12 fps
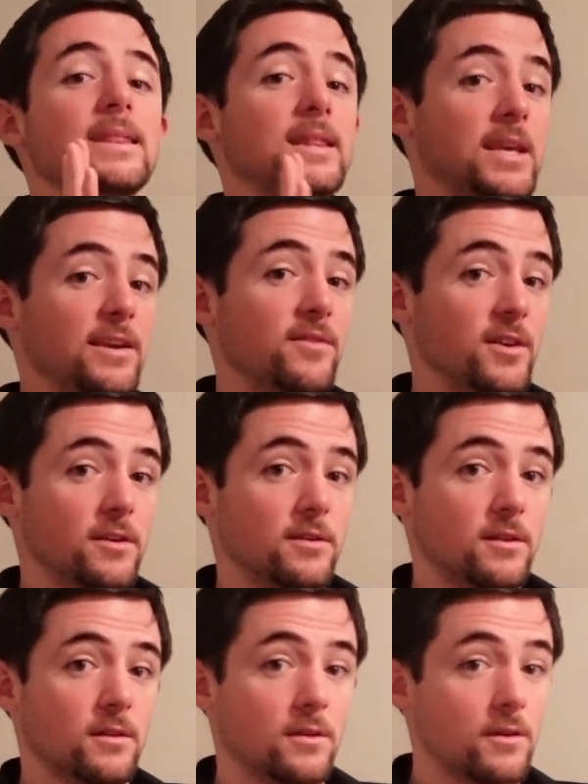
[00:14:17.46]
leave it
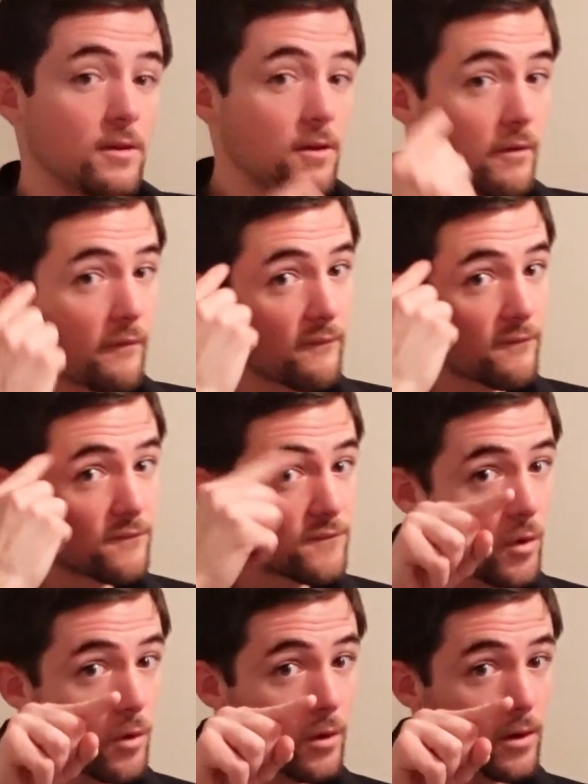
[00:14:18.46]

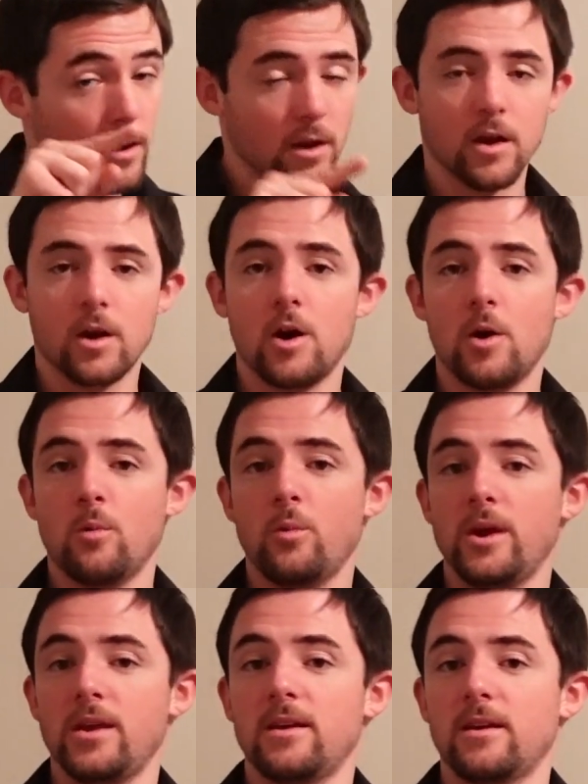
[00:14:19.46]
for a
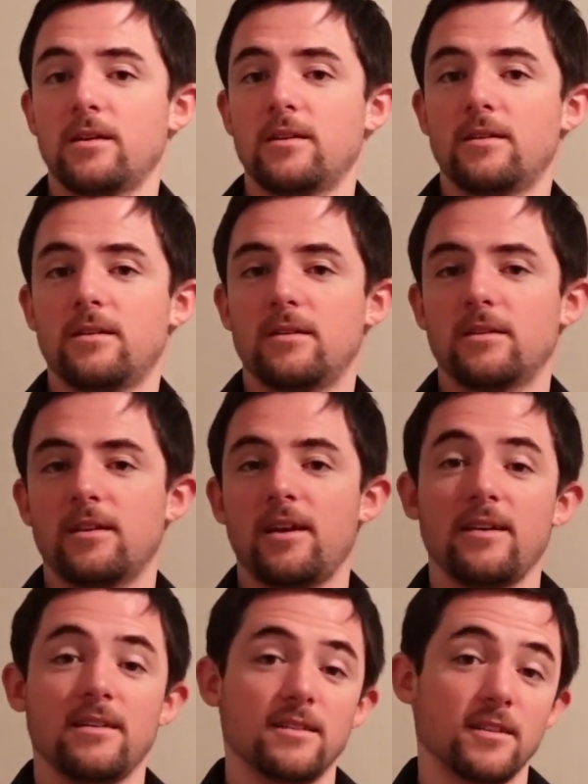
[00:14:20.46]
week.
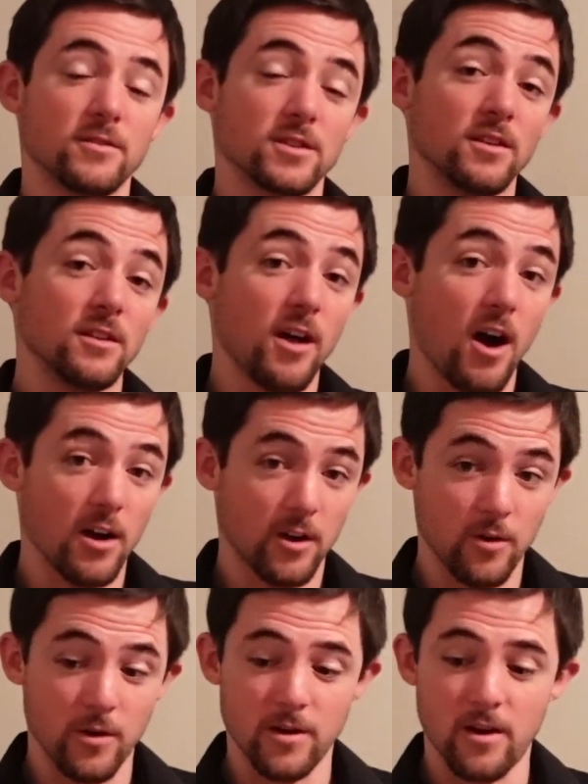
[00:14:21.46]
Okay, there's a lot
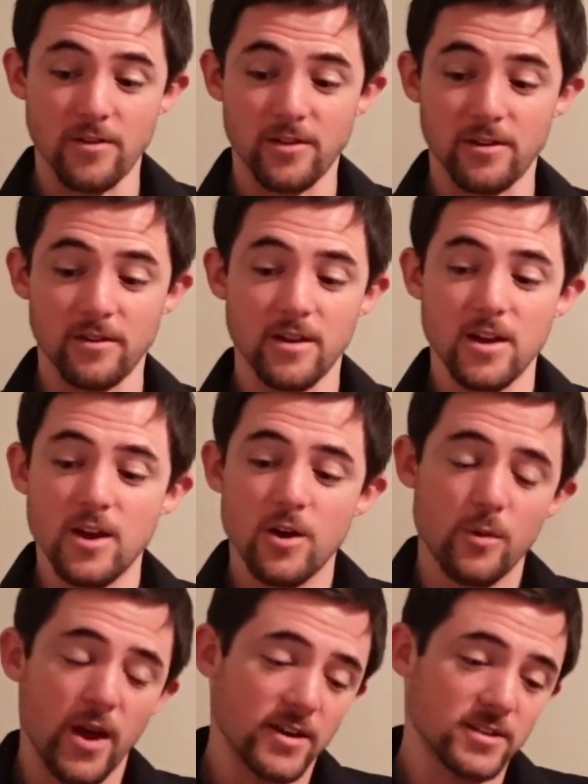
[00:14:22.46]
going on there.
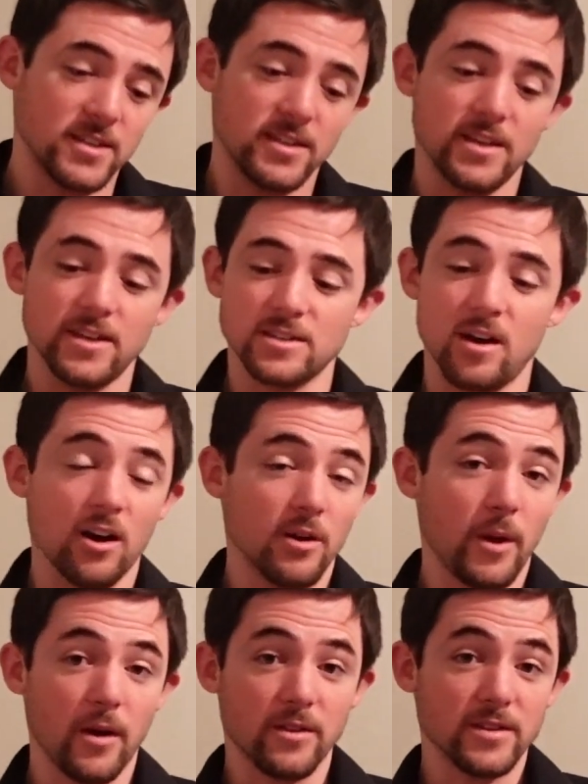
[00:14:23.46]
We actually didn't talk
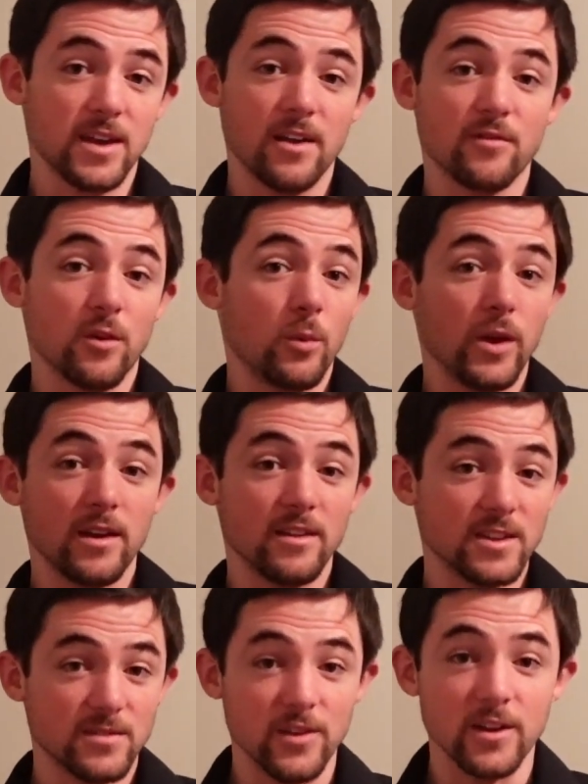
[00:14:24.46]
about the sign for week in
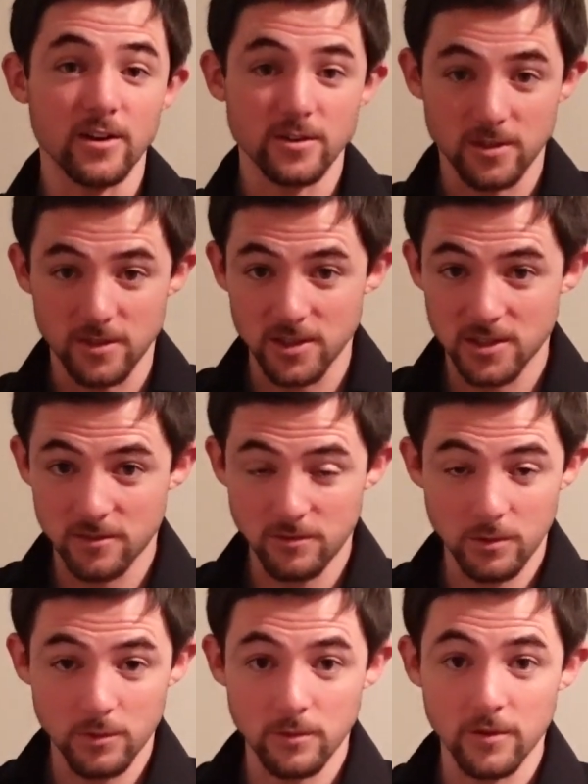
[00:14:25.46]
this video, so just to
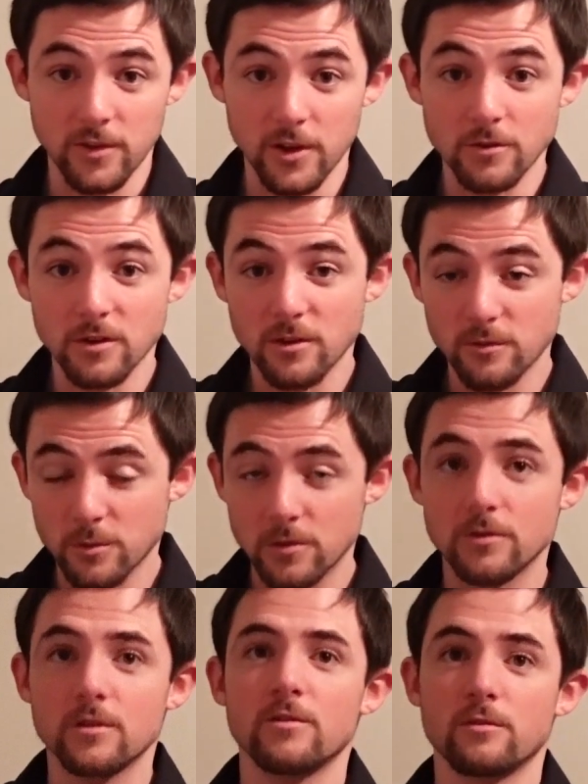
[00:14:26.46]

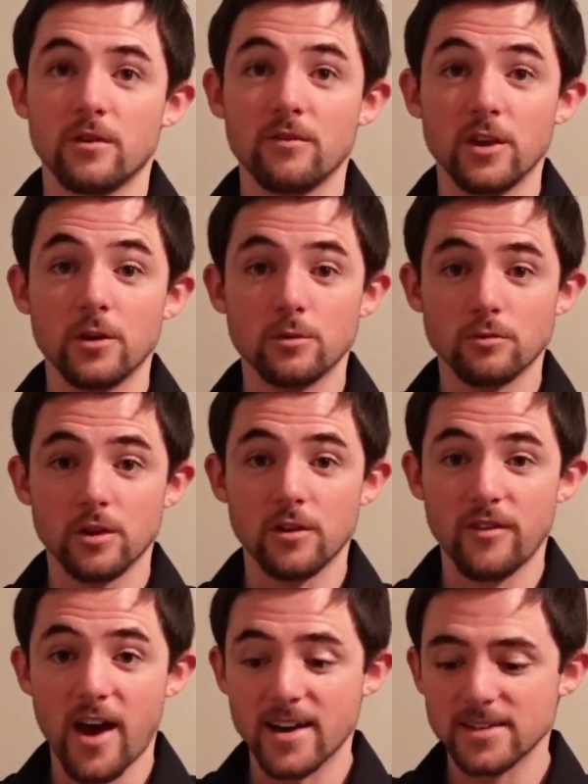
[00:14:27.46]
review real
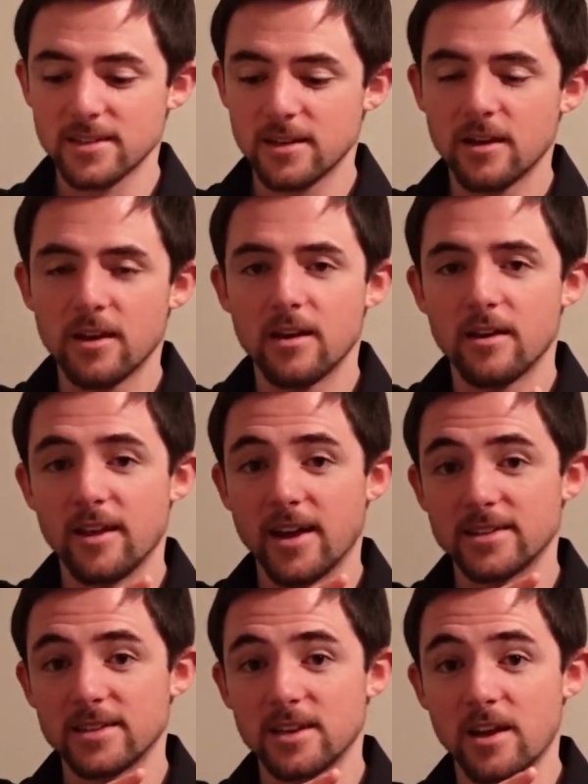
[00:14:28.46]
fast,
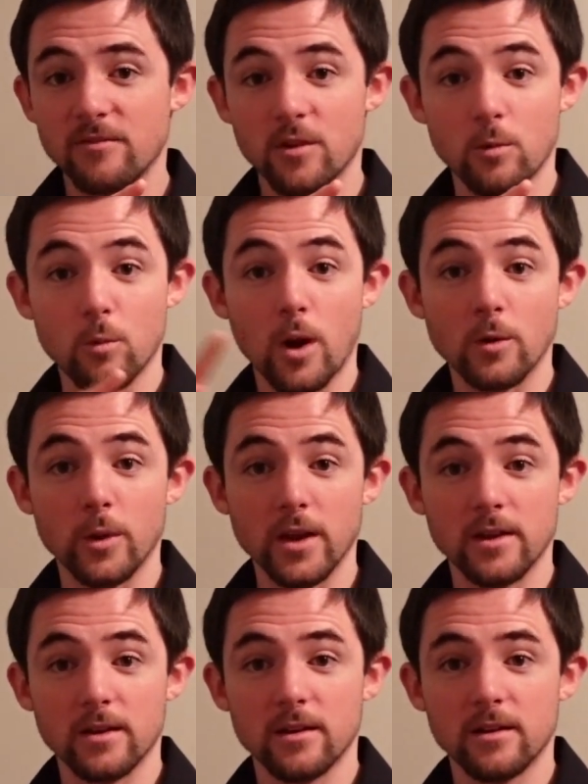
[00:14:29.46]
that's the sign for 1
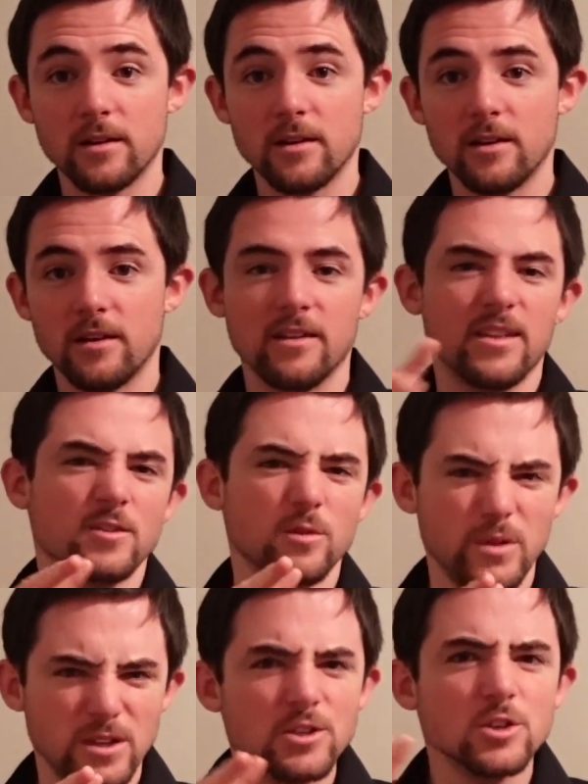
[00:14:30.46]
week. This would
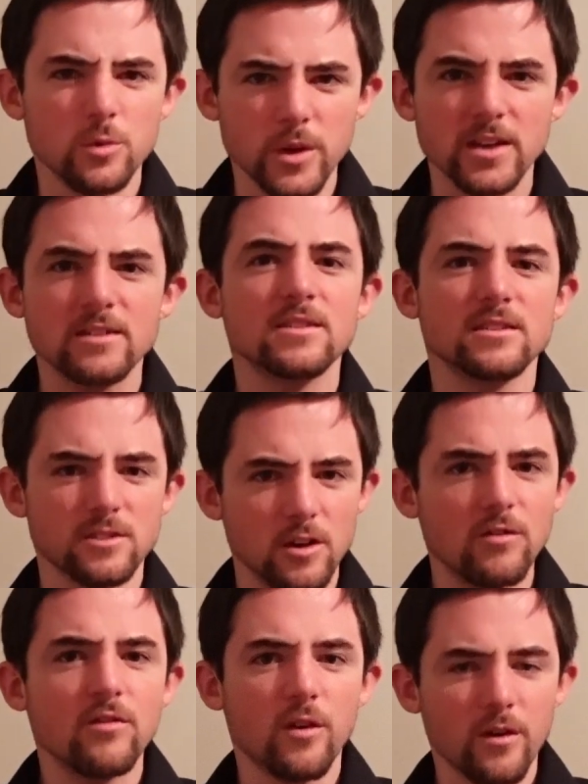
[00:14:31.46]
be 2 weeks and so
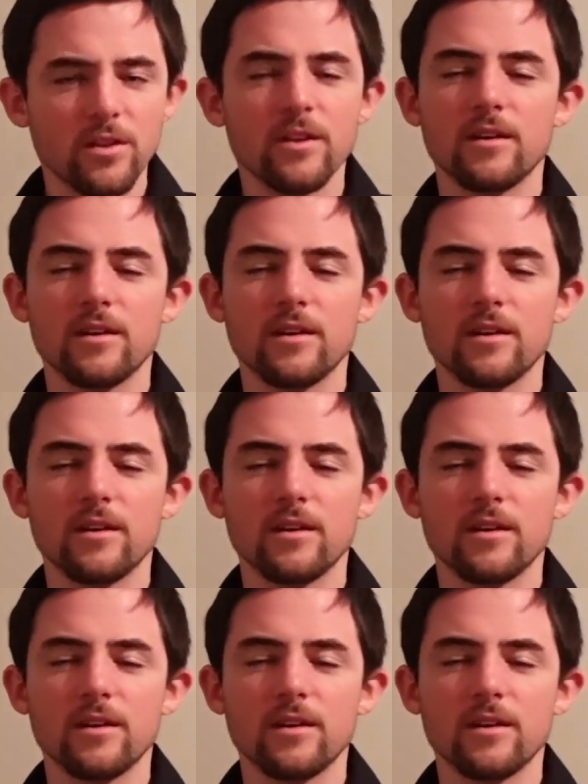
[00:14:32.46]
forth,